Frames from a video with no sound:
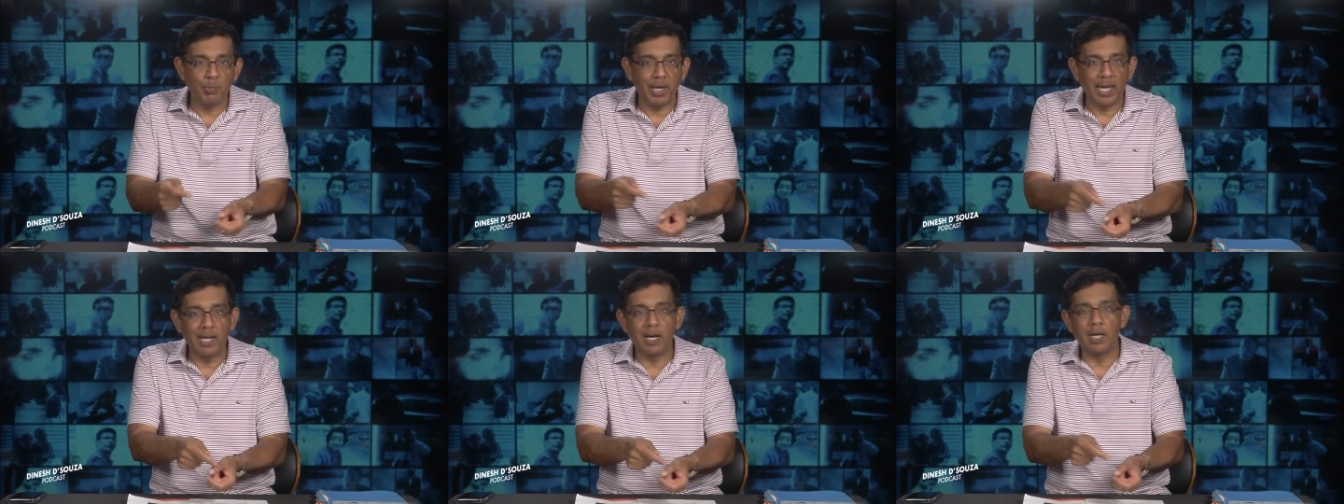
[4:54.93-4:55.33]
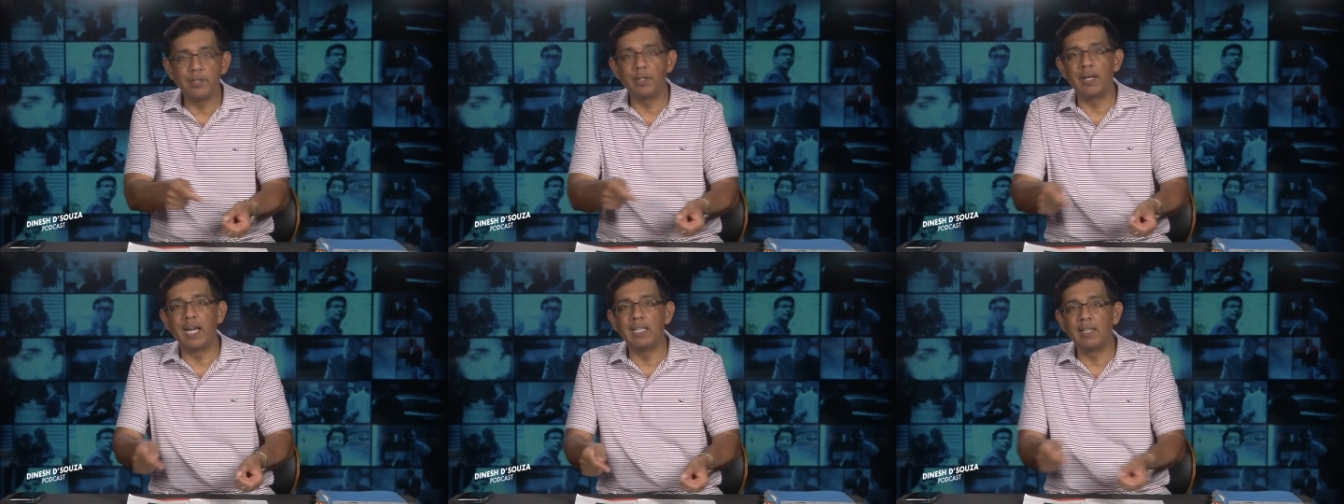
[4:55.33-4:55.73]
paying
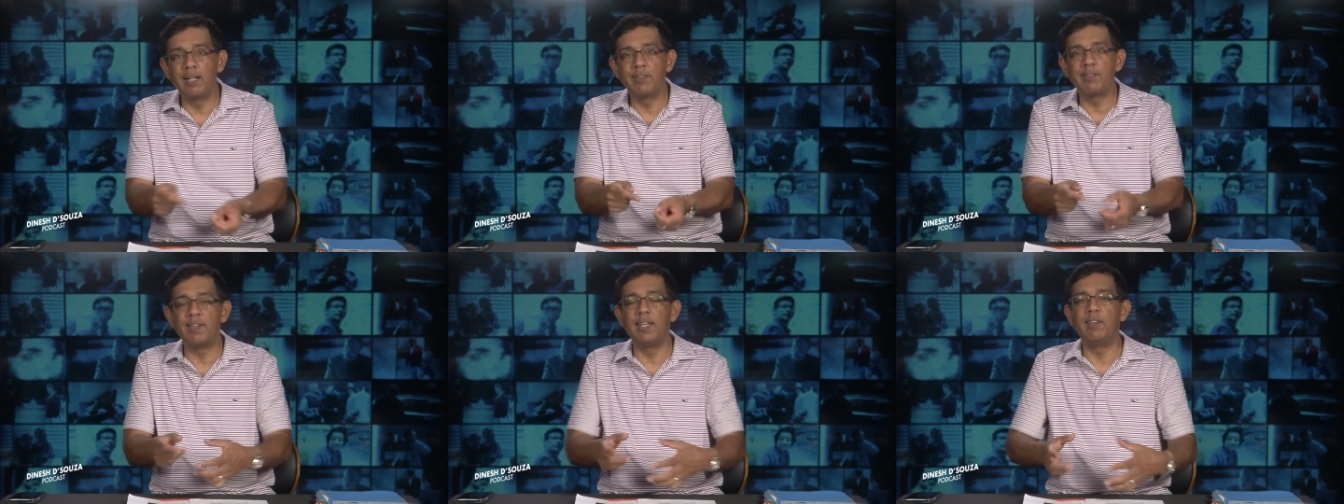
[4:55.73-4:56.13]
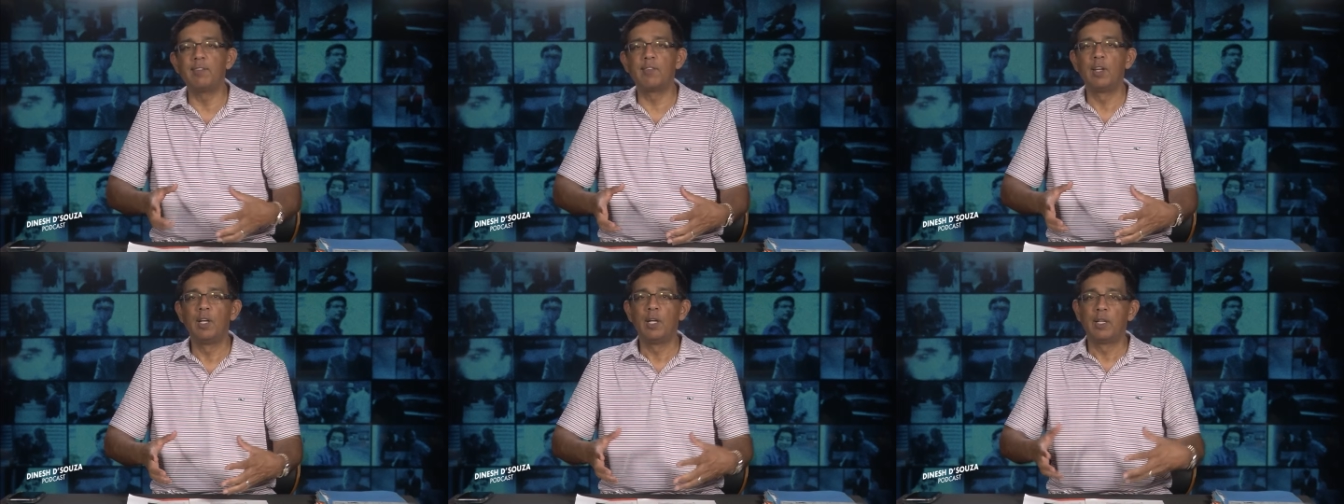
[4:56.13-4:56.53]
other
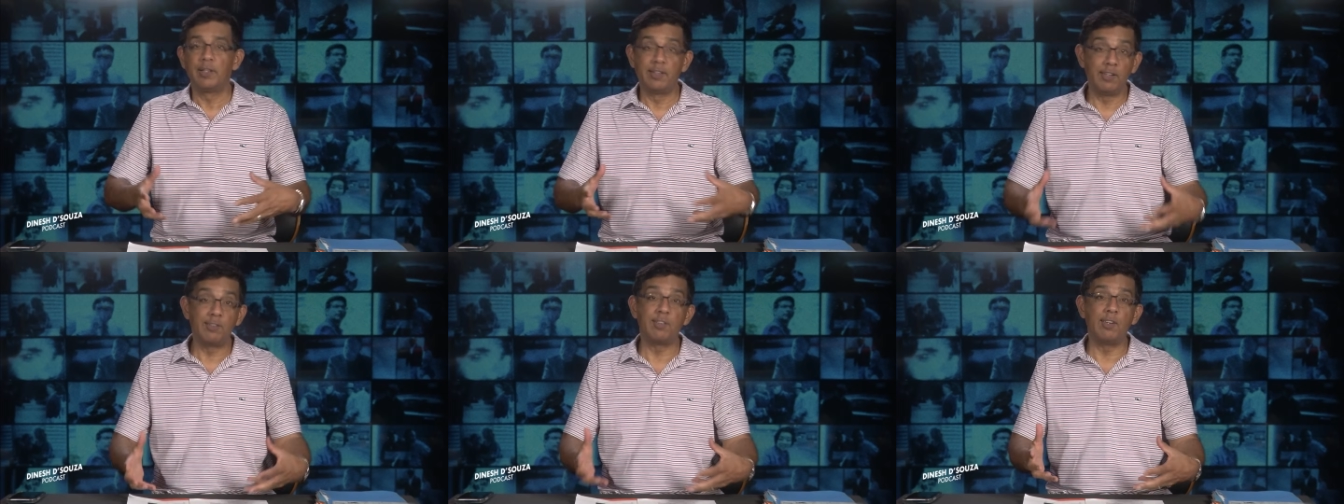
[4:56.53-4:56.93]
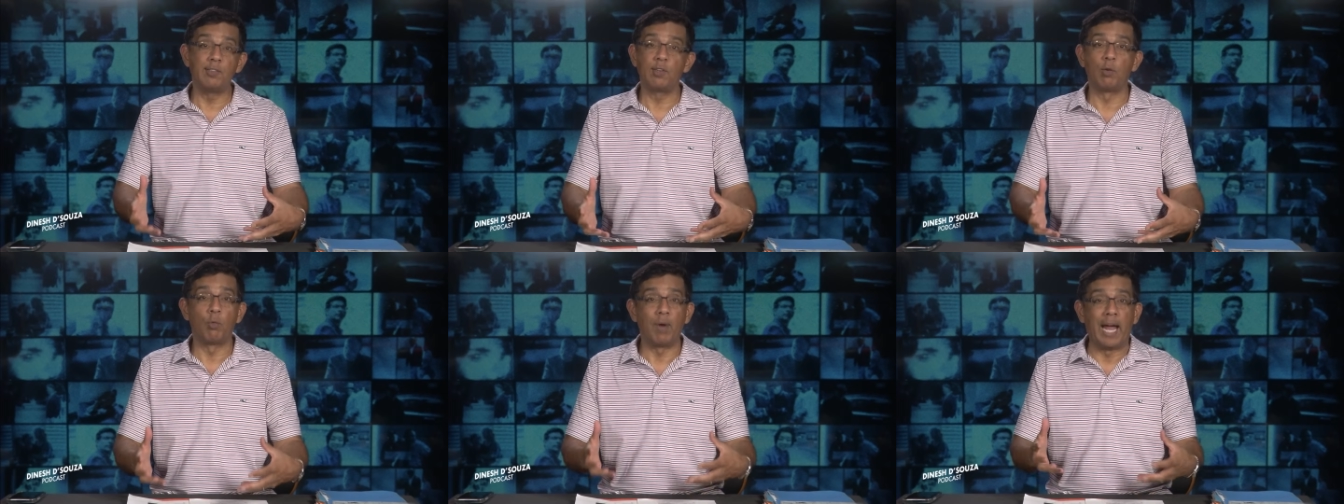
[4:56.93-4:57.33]
LLCs. This is
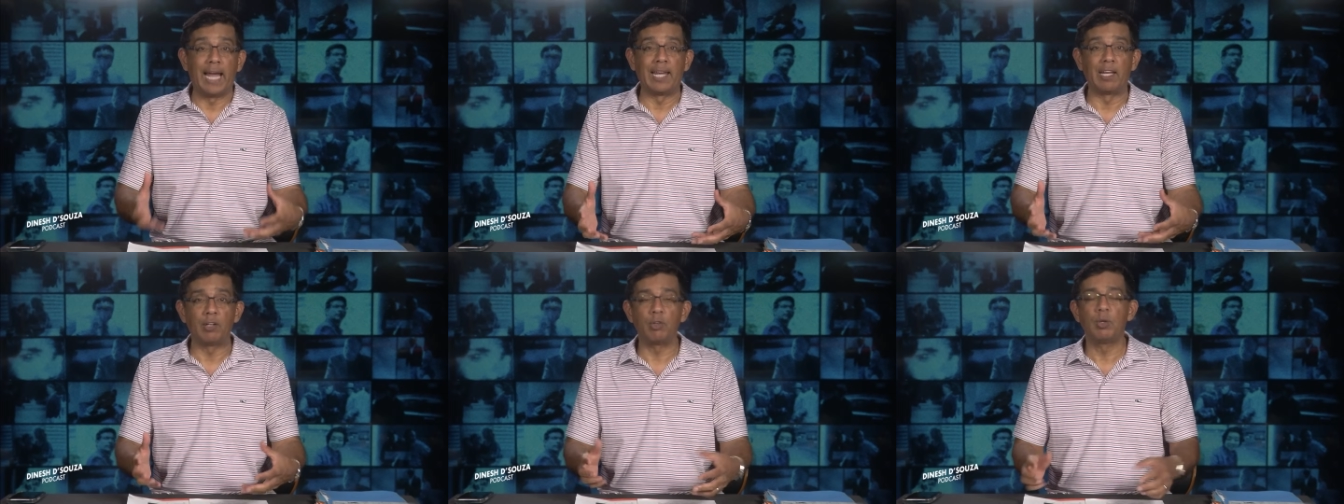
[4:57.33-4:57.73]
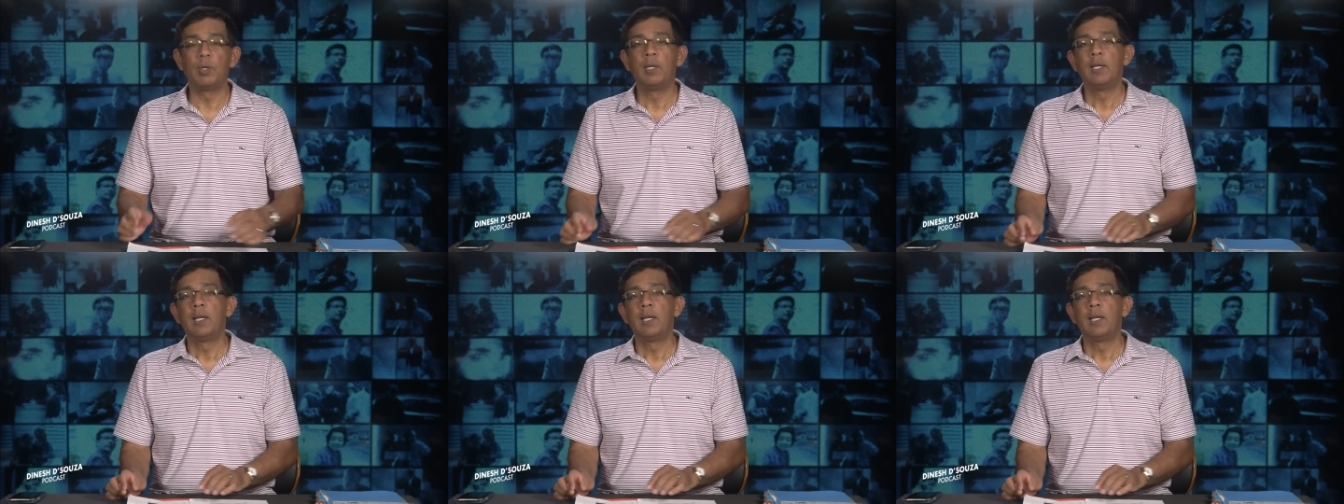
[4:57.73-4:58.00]
a racket.